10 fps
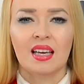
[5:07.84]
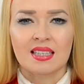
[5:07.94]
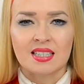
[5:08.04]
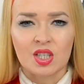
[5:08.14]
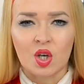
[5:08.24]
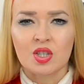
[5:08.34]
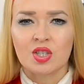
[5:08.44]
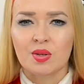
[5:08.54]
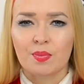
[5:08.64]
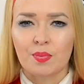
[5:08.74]
It's
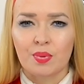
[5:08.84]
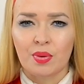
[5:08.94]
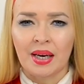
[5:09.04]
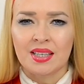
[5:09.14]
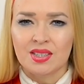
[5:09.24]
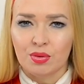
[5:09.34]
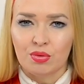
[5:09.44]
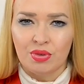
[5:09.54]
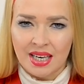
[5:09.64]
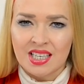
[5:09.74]
not price
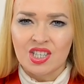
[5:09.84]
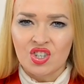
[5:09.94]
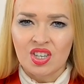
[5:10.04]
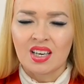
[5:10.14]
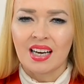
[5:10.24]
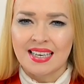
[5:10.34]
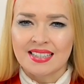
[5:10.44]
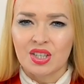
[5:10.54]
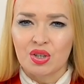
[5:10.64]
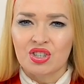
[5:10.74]
rent,
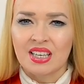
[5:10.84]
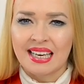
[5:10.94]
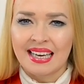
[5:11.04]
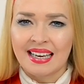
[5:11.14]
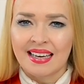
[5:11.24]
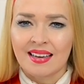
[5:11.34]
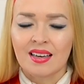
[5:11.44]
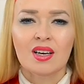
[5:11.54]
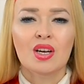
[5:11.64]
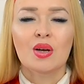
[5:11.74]
as I usually
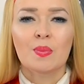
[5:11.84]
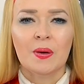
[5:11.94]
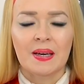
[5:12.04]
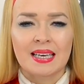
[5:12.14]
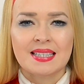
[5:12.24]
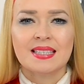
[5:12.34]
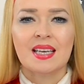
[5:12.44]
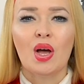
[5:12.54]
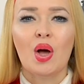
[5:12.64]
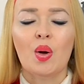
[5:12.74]
hear, but
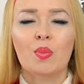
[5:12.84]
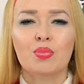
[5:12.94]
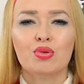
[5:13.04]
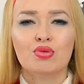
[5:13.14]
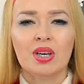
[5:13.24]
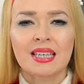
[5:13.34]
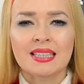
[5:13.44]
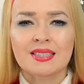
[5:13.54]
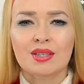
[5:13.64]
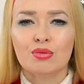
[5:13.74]
it's
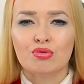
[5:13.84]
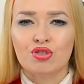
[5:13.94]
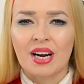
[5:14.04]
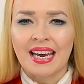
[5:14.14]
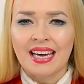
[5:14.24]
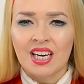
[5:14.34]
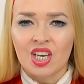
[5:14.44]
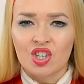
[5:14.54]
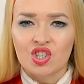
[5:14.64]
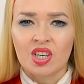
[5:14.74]
price
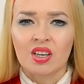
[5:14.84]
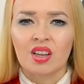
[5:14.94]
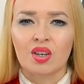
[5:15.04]
range.